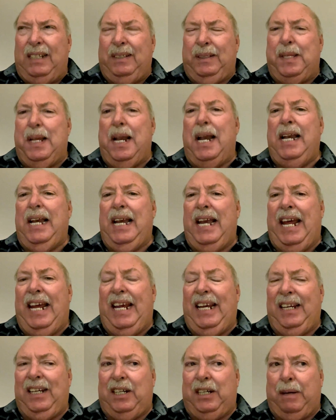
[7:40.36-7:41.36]
is the
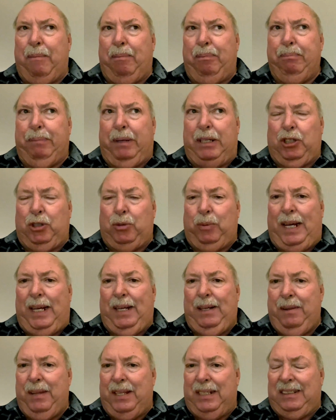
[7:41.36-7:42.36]
link
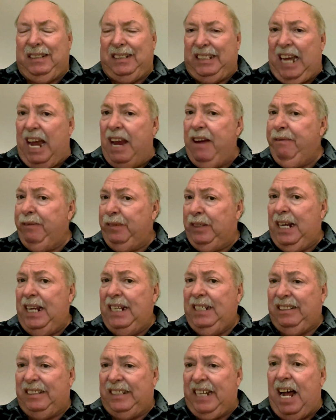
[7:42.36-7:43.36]
between the
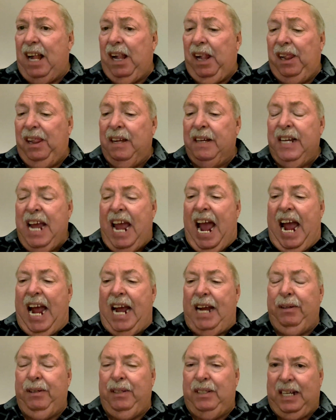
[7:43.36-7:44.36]
safety cell
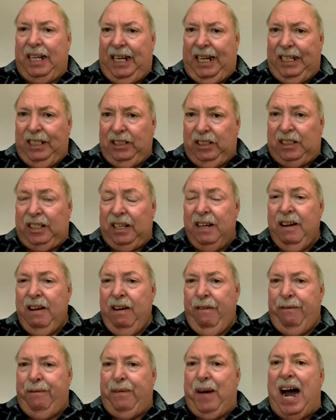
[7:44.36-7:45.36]
and his
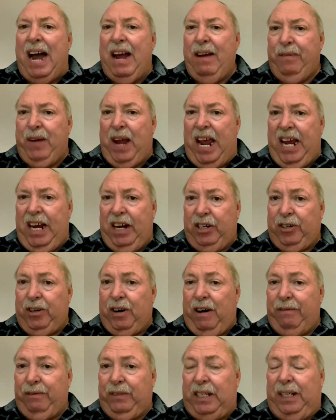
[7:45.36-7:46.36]
5
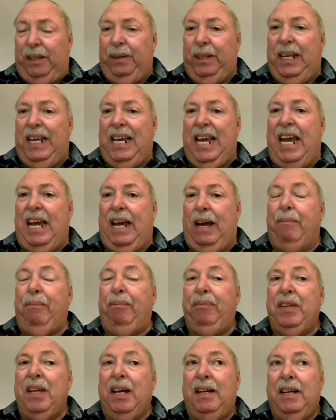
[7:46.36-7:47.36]
aircraft in the
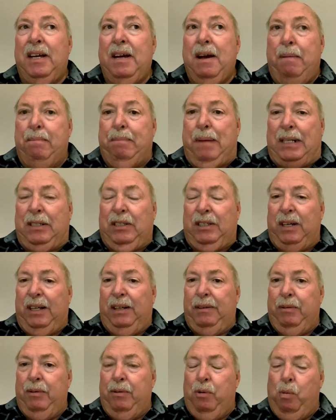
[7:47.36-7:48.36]
air. But
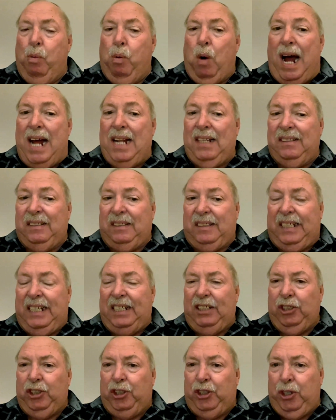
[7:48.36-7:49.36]
whilst
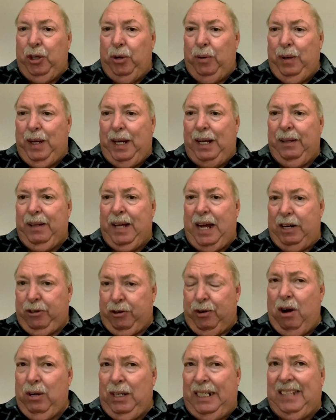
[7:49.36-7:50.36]
he's doing that
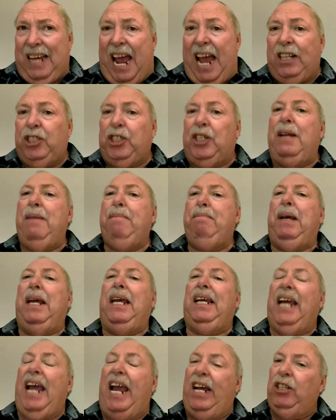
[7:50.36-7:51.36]
role, he's actually
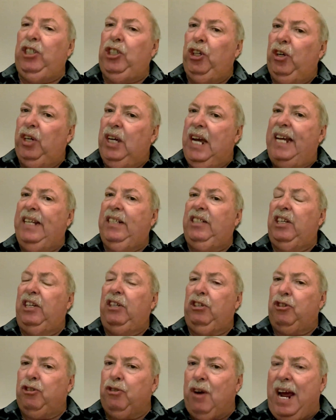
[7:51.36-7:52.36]
being
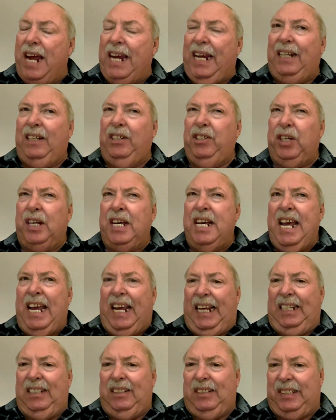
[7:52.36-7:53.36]
educated, trained.
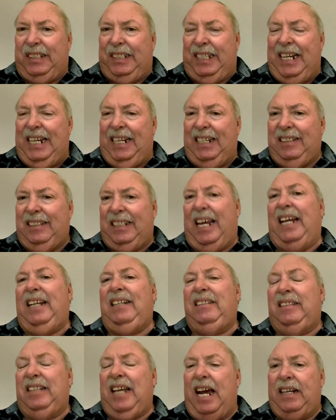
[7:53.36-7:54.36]
He sees
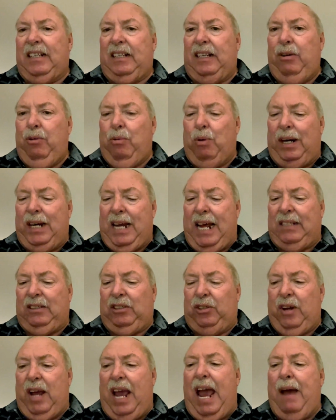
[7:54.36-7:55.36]
exactly what
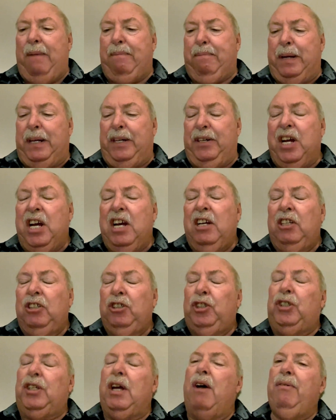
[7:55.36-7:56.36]
has to happen,
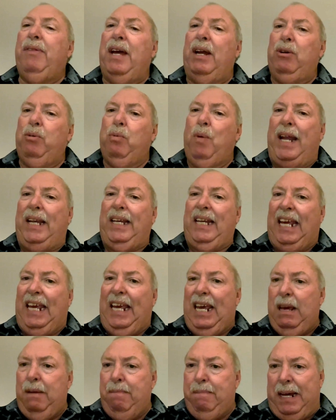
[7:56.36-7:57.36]
so that when
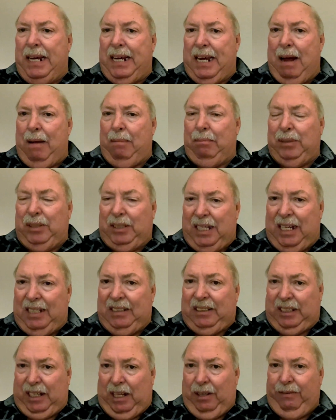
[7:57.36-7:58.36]
he becomes
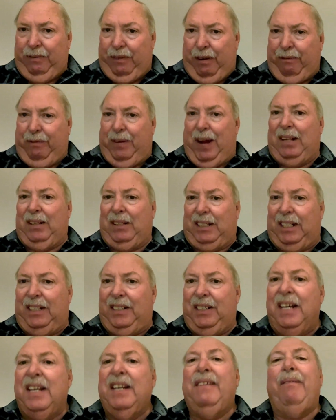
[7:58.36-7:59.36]
a Silver
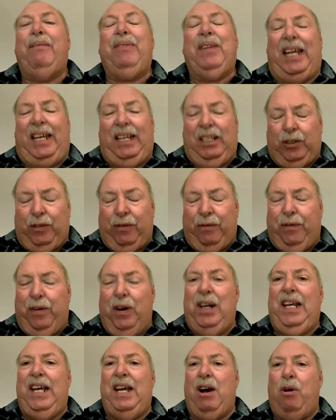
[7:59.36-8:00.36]
Falcon, he is
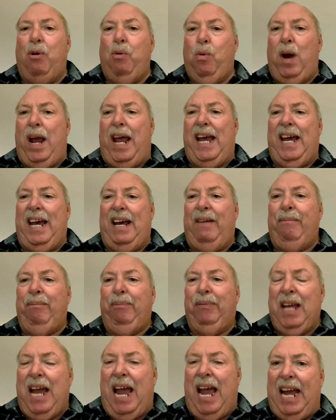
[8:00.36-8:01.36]
fully
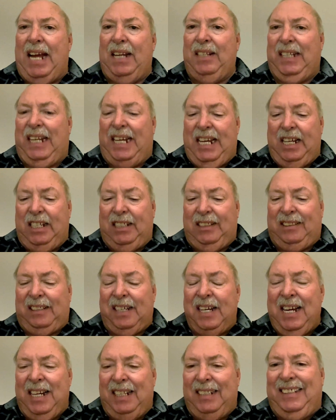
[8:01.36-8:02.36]
aware and he
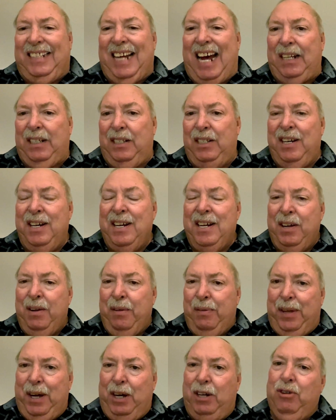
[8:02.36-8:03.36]
has done
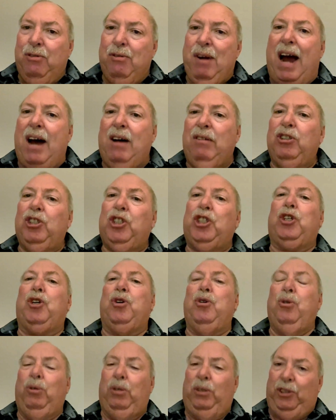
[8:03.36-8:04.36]
the ground
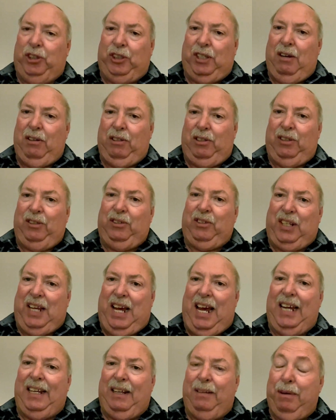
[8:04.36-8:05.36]
school, so to
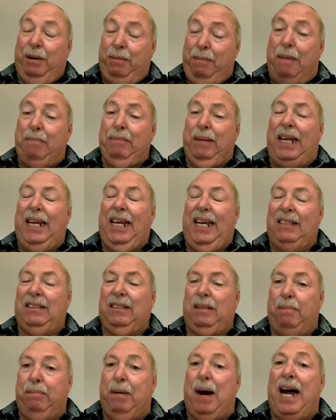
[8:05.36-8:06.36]
say. Remember,
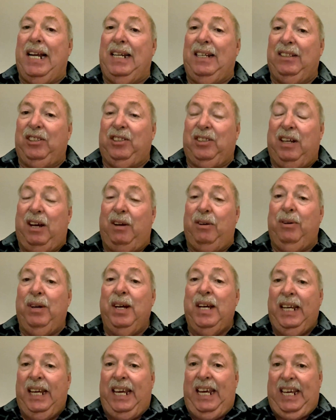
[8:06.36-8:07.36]
he is a pilot,
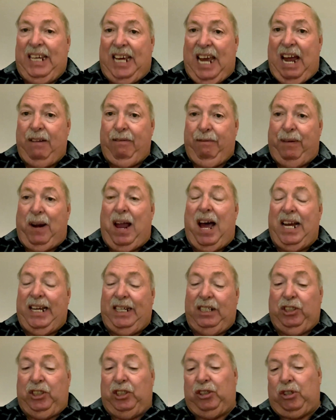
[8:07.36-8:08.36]
so he can
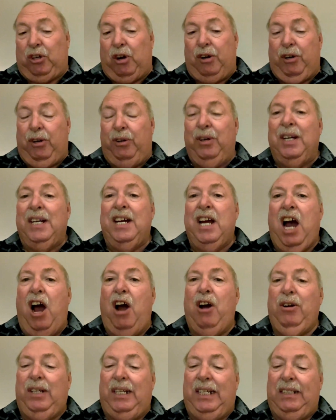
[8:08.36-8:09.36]
fly. He's just got to
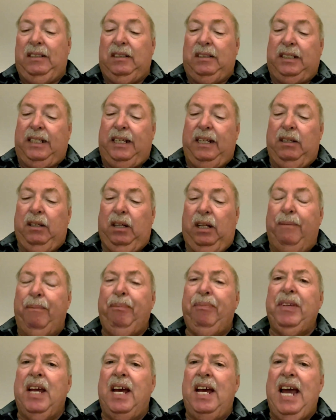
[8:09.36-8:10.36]
hone his
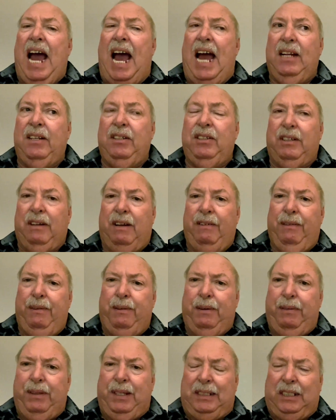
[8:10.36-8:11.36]
skill. And
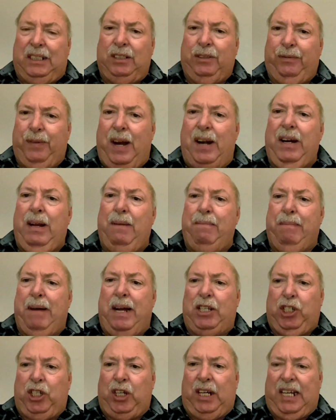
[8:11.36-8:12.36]
this is very
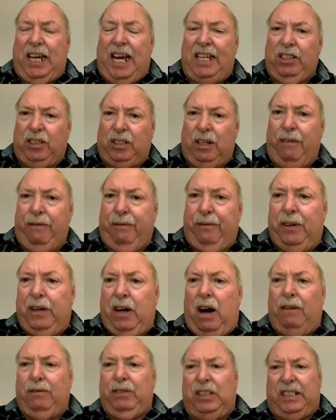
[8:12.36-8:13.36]
much a case of
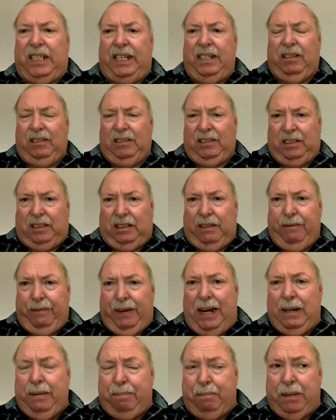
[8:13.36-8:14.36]
skills
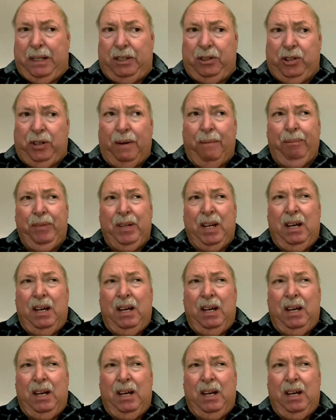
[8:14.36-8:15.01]
development.